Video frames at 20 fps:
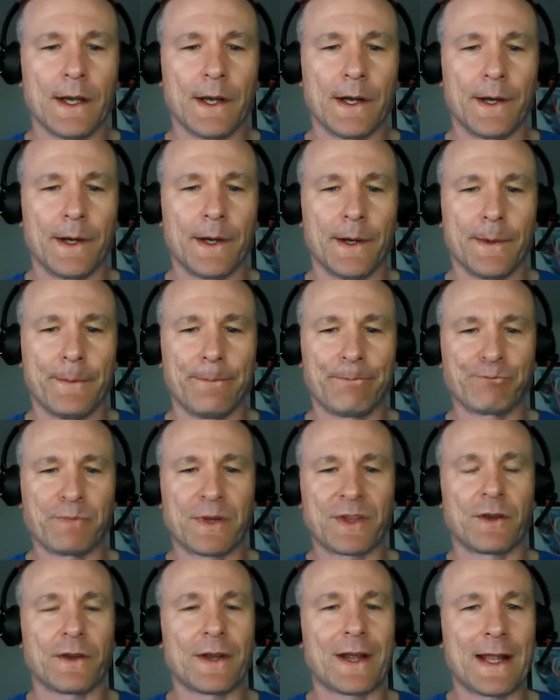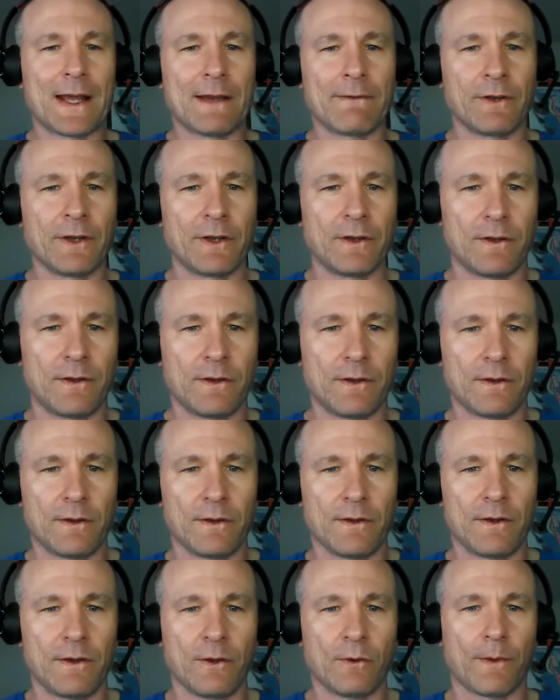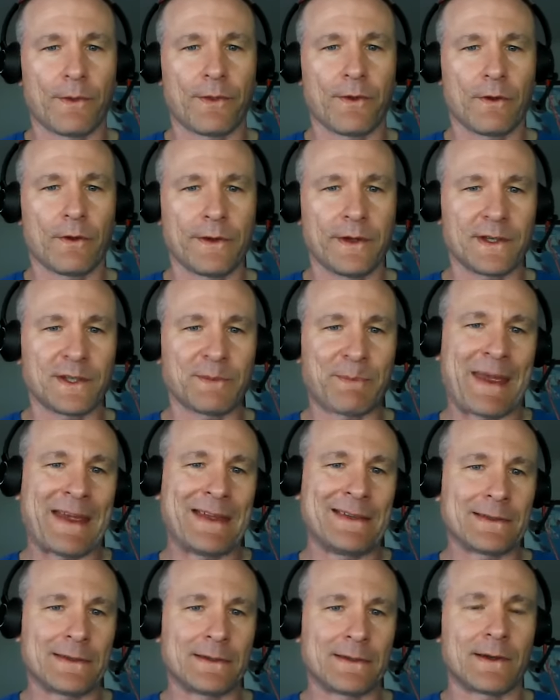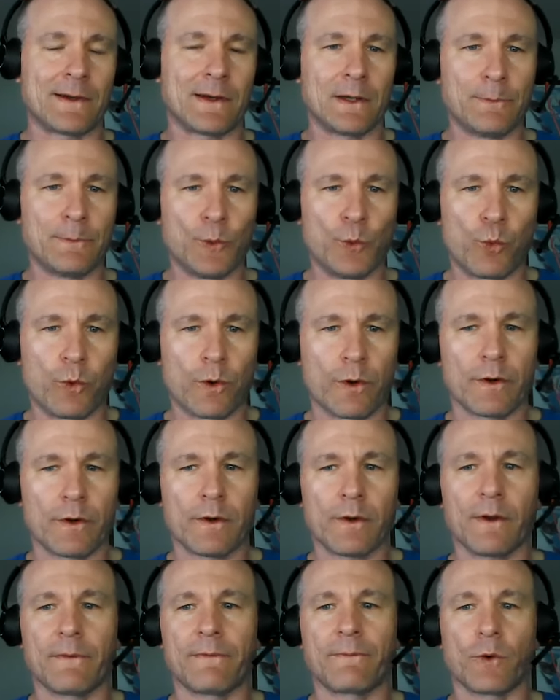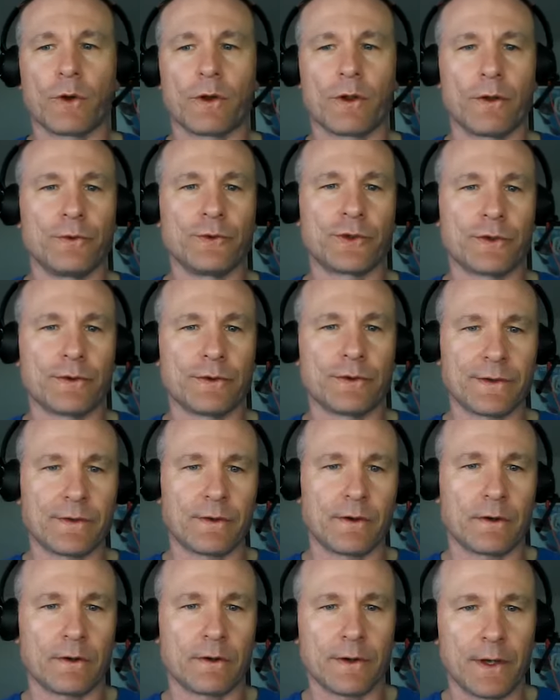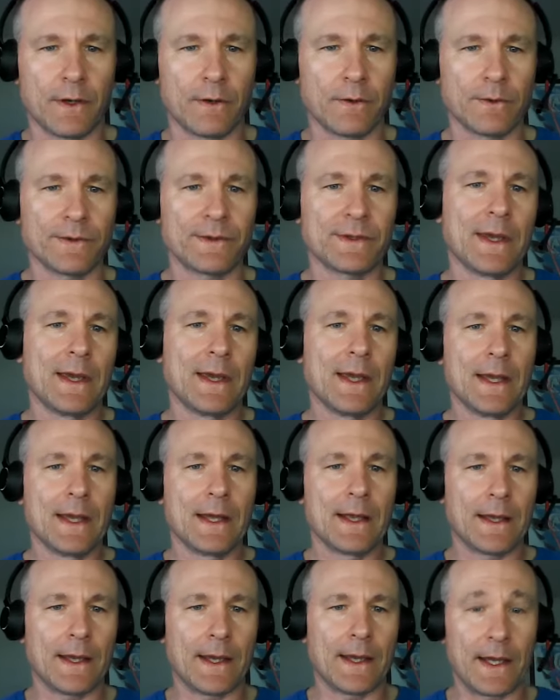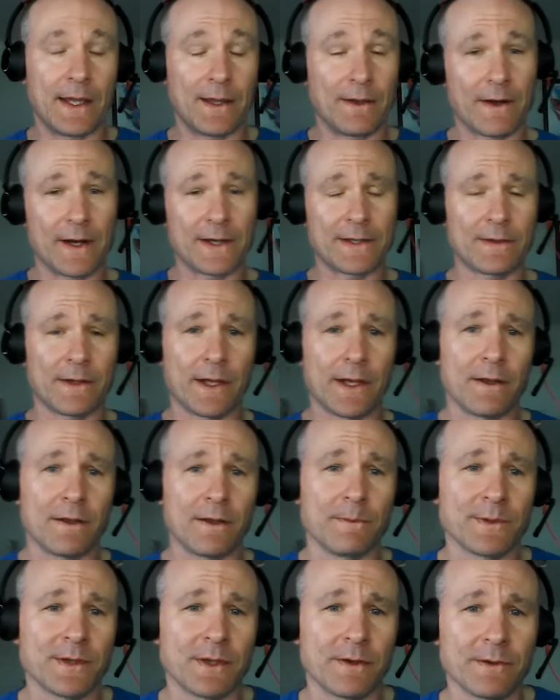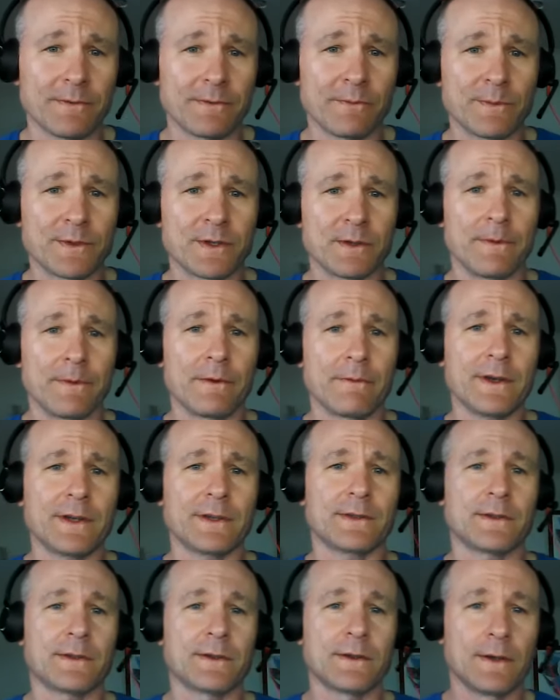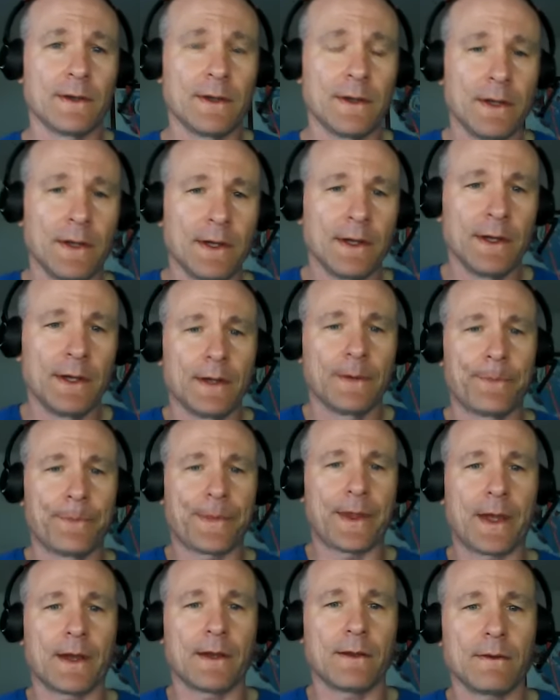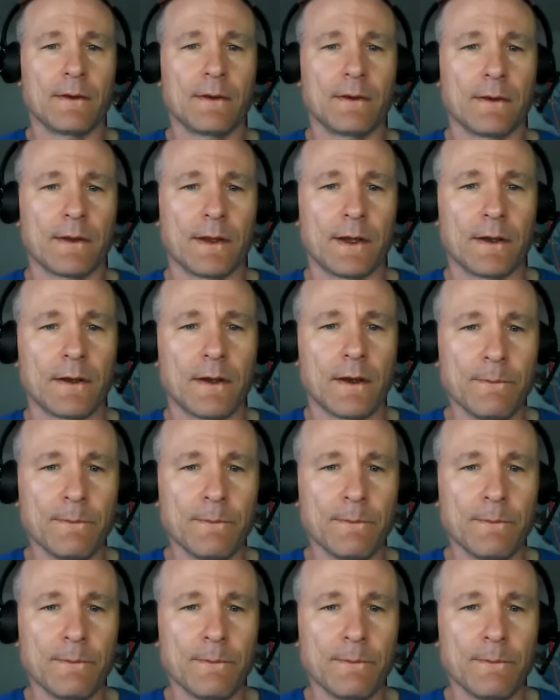But they're not having to deal with all the expense and time and work of foreclosures and REOs, and they're isolating themselves from some of the risk that that